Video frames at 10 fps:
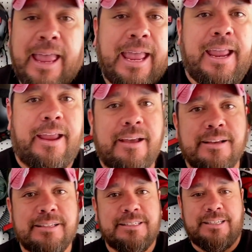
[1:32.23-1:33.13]
a
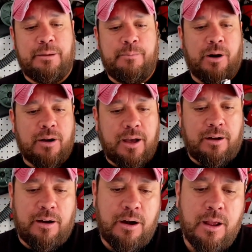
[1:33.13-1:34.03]
seatbelt
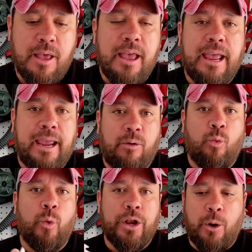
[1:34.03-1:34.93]
cutter and
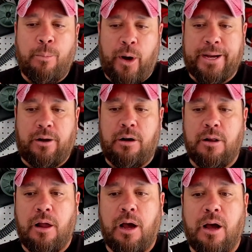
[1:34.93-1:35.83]
window breaker
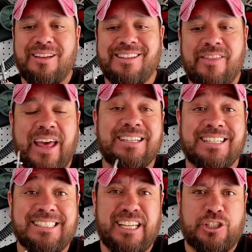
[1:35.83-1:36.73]
that is
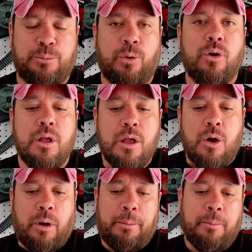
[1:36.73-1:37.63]
accessible.
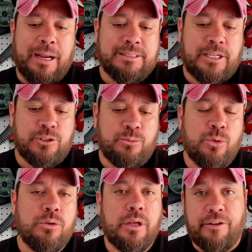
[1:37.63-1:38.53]
What I mean by
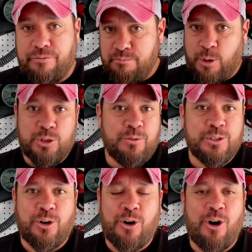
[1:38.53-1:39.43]
accessible, if most of
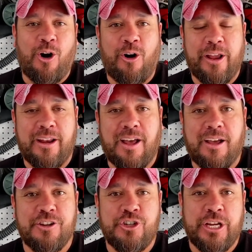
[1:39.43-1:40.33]
us are in
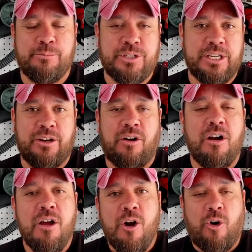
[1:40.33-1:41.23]
GMC
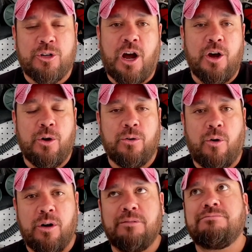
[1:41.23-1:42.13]
or Tahoe
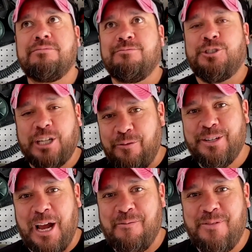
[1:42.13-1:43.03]
or Chevy
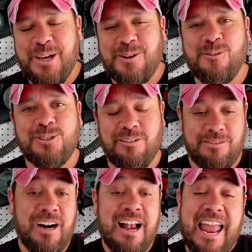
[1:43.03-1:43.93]
type vehicles,
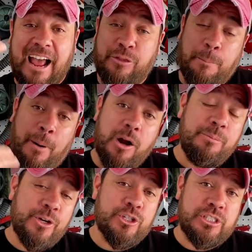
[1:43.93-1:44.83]
at the bottom of
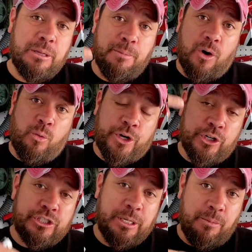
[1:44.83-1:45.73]
your seatbelt, where your
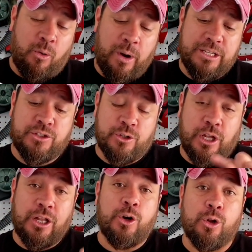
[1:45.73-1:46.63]
seatbelt rests, there's a
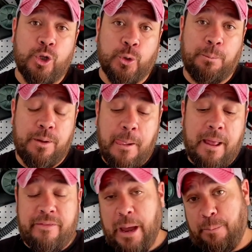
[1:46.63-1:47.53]
little loop.
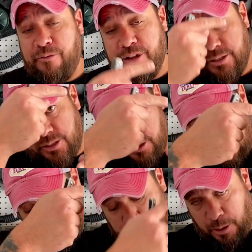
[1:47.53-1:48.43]
And that prevents the
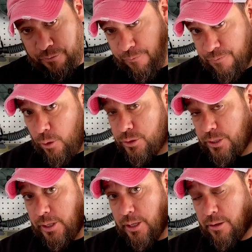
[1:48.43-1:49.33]
seatbelt from falling to
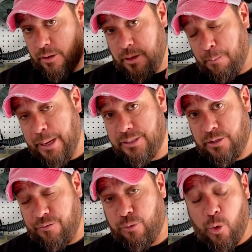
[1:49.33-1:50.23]
the base of
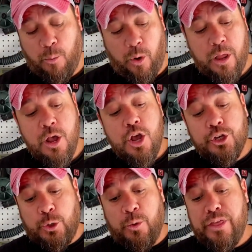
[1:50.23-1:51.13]
the floorboard.
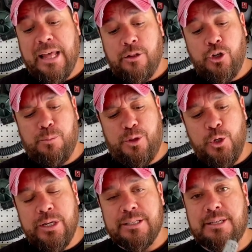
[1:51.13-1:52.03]
So with that loop, you
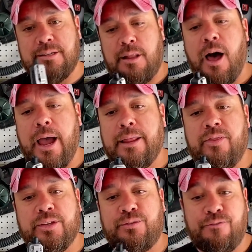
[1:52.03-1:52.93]
can slide
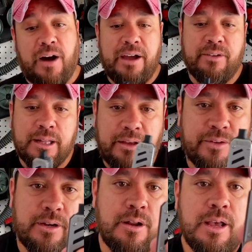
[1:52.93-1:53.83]
this
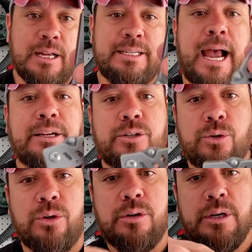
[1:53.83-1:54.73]
511
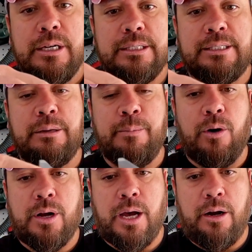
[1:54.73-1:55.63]
tactical
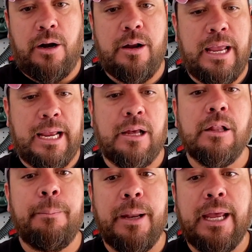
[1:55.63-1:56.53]
seatbelt cutter and
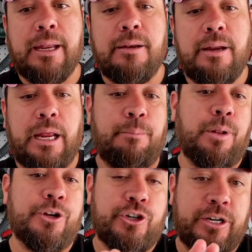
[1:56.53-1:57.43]
clip it in and
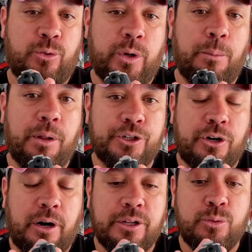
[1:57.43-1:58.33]
plunger as a window plunger
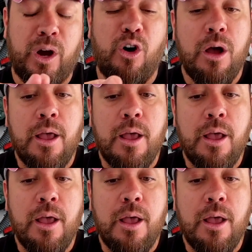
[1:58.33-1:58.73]
on as well,